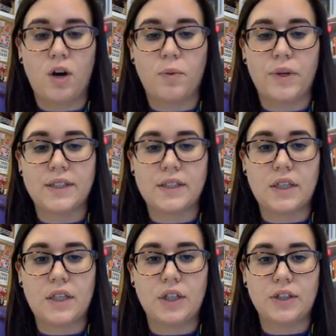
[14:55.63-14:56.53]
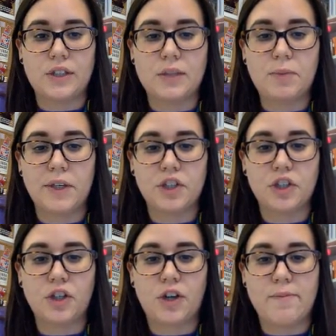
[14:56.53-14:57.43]
We can see here in this
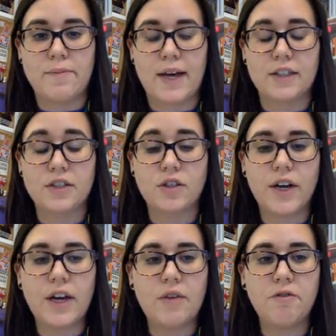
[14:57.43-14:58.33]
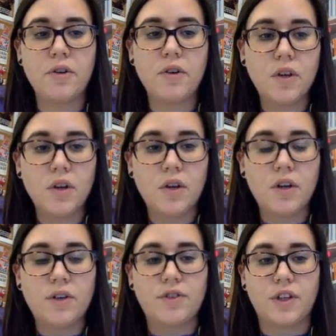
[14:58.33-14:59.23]
picture a mass grave
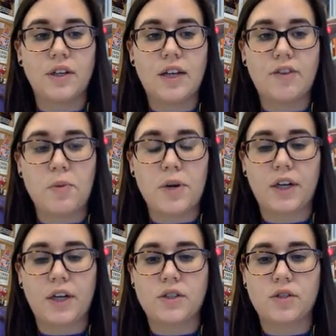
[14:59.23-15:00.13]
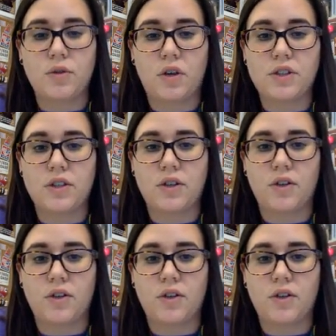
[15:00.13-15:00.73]
for the Native Americans who lost their